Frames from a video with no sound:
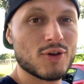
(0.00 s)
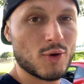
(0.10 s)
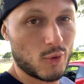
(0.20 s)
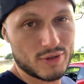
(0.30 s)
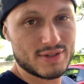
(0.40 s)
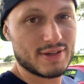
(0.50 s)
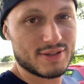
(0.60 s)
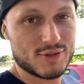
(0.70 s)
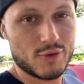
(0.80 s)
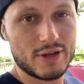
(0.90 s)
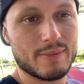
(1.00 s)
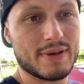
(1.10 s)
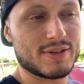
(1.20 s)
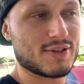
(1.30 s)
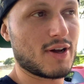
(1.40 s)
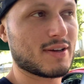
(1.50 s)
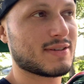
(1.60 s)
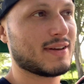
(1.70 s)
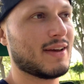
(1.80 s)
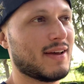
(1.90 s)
Corsa Extreme exhaust.